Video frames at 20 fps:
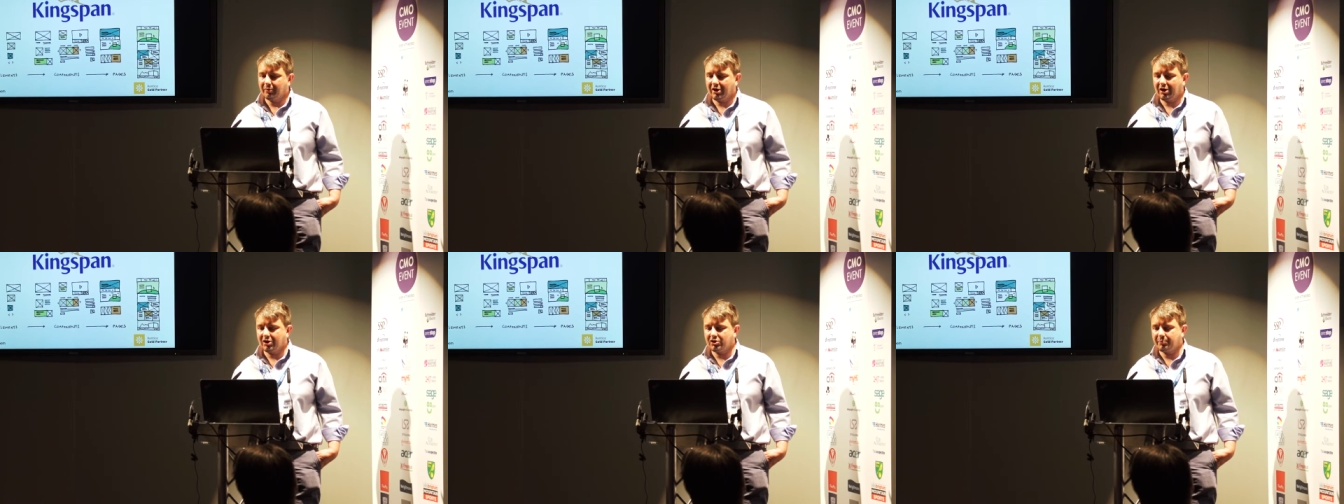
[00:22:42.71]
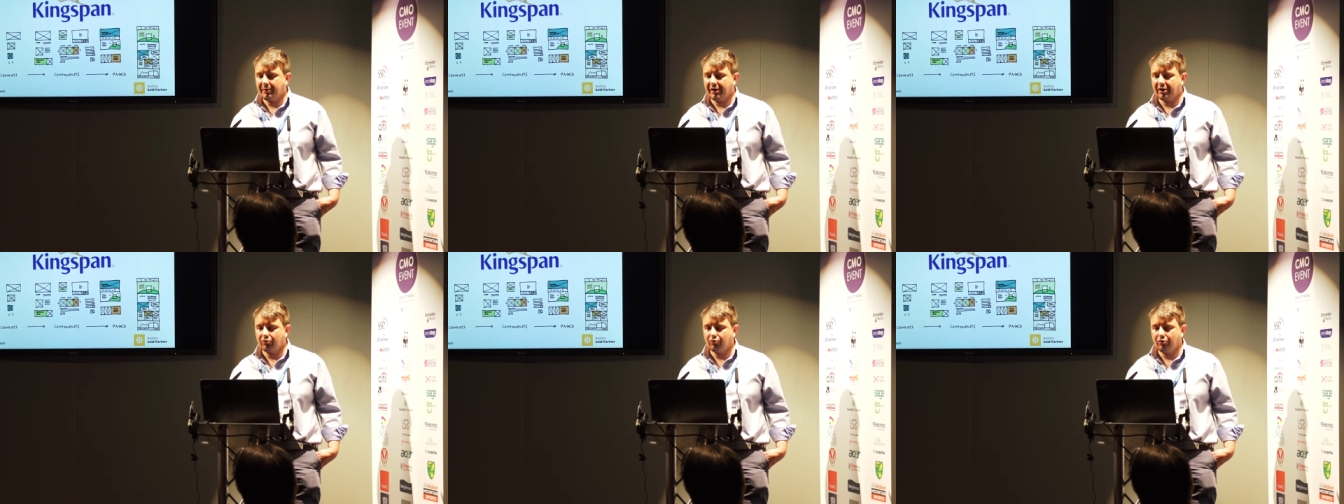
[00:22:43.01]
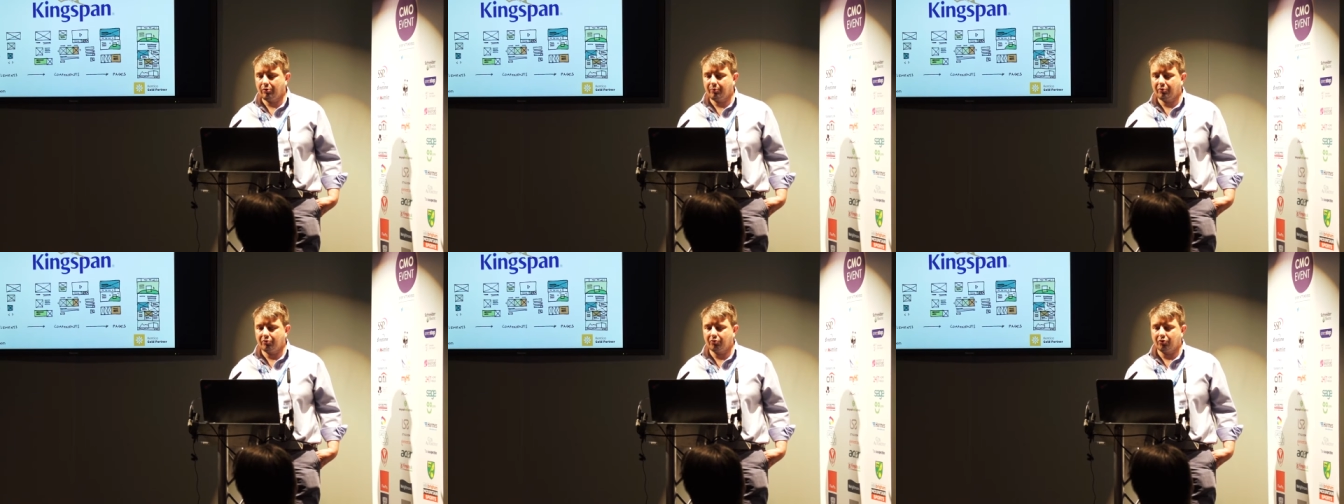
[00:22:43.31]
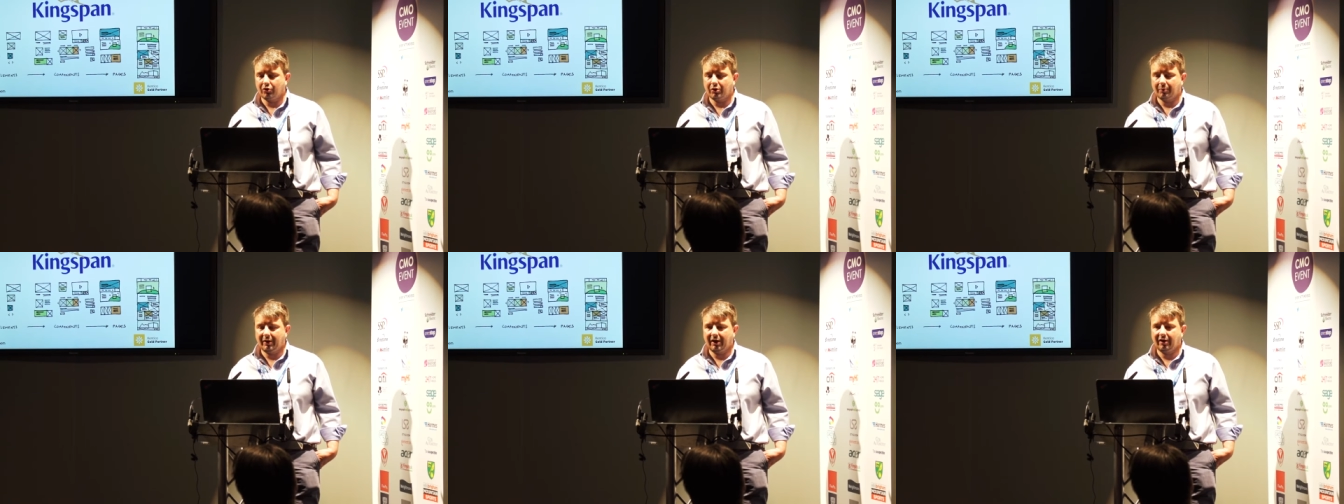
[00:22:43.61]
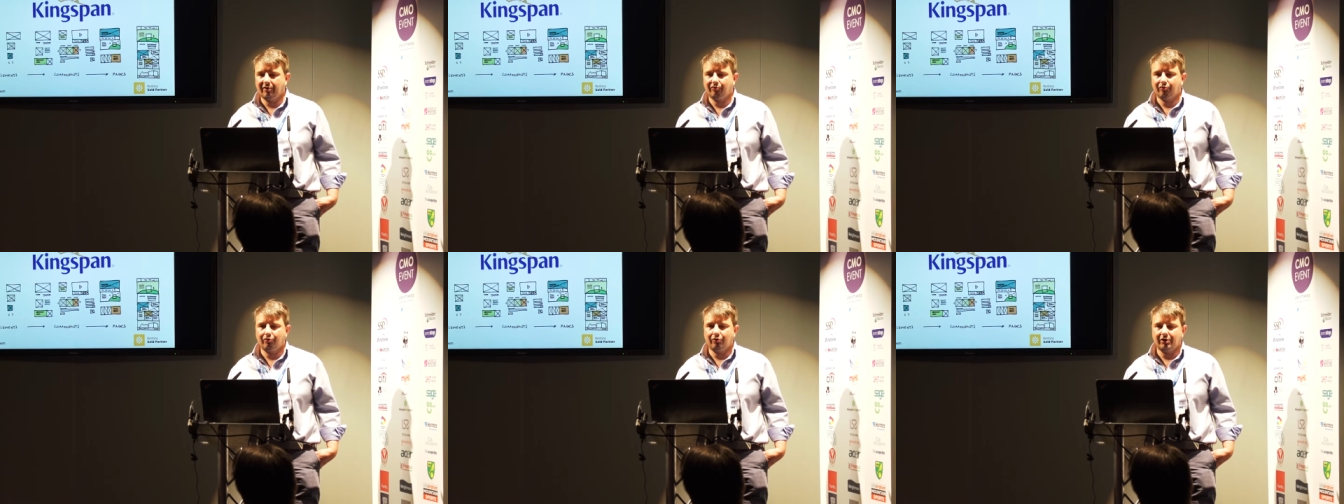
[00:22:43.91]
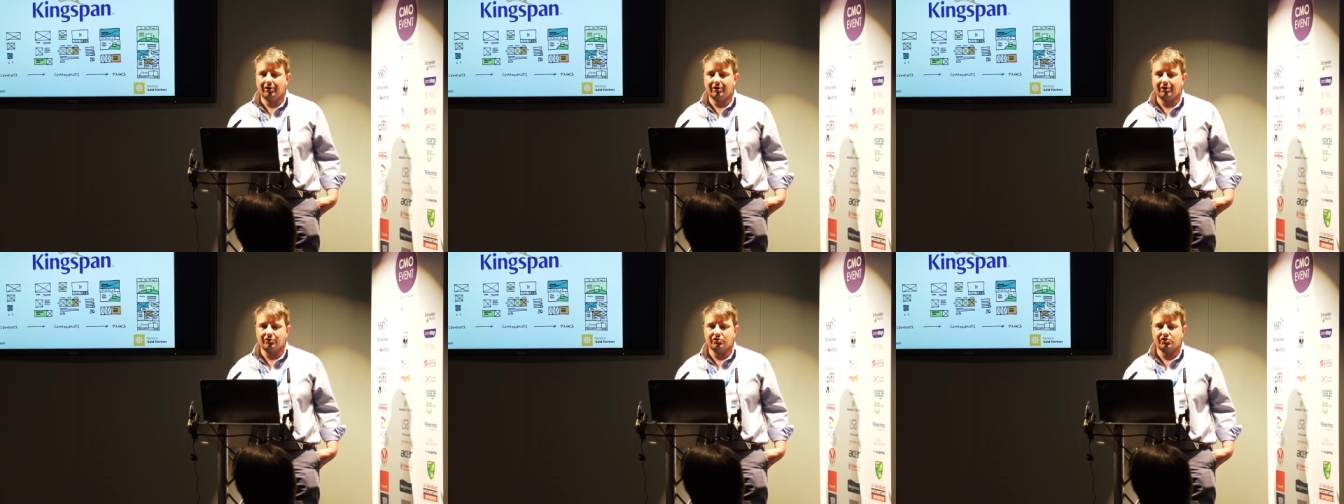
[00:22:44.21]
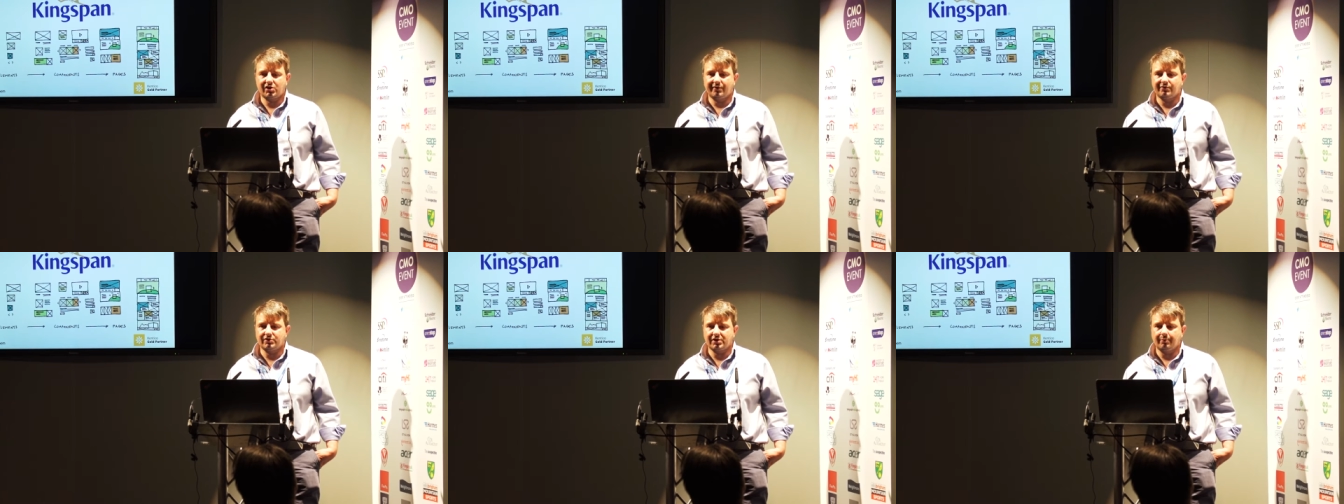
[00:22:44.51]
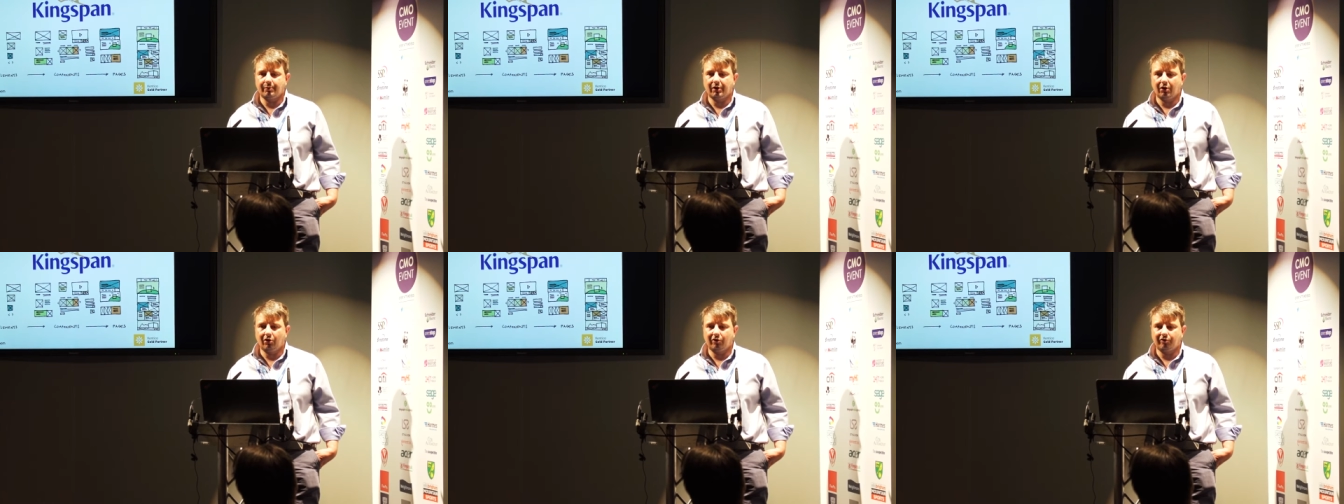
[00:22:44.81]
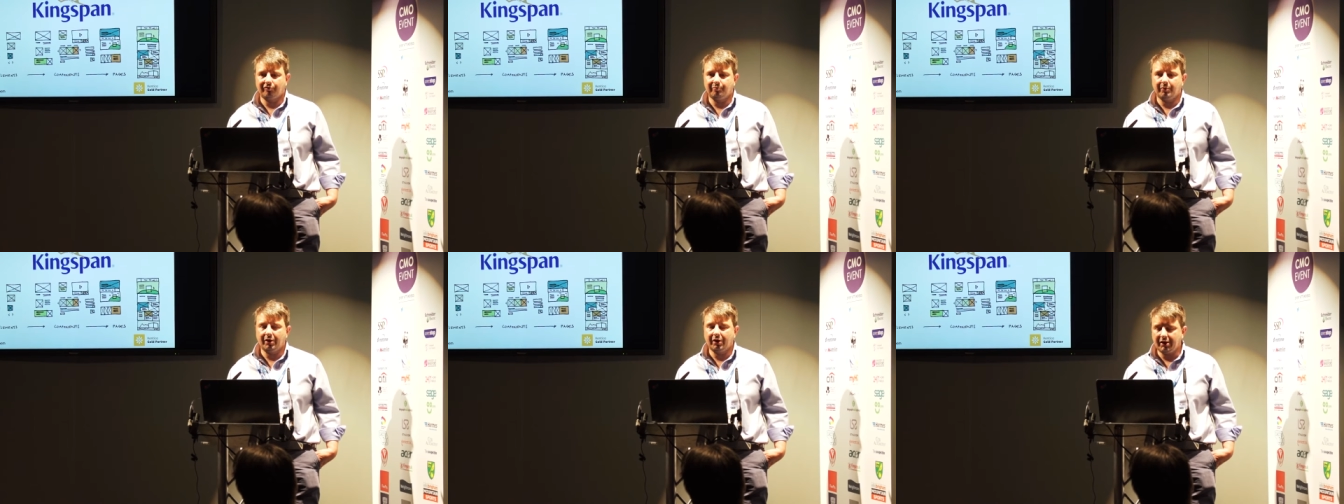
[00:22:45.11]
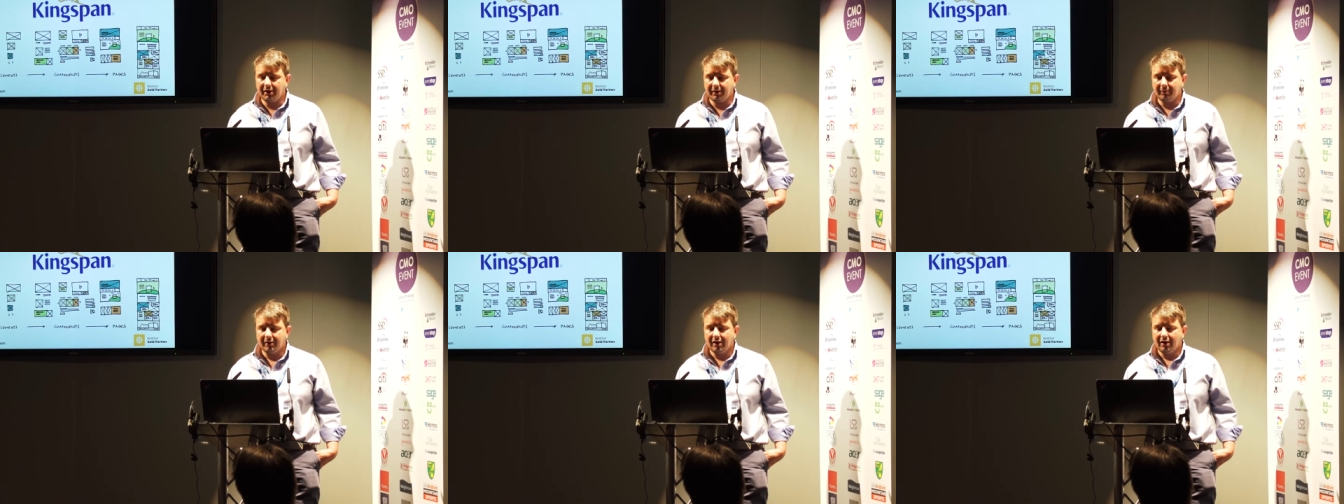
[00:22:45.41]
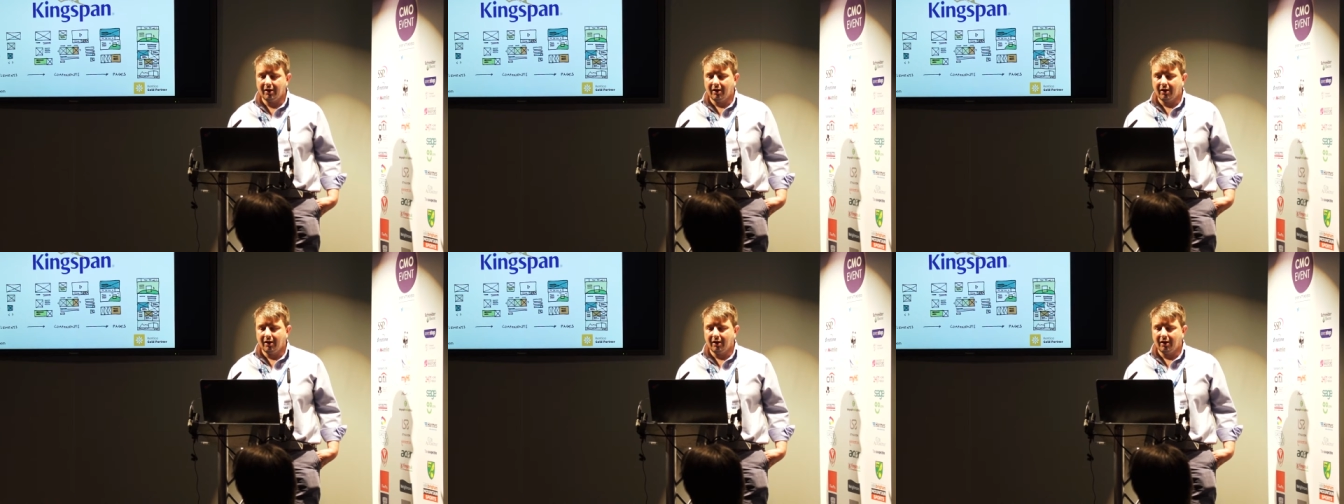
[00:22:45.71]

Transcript: Kingspan Group were already paying for it. It saves them a lot of money.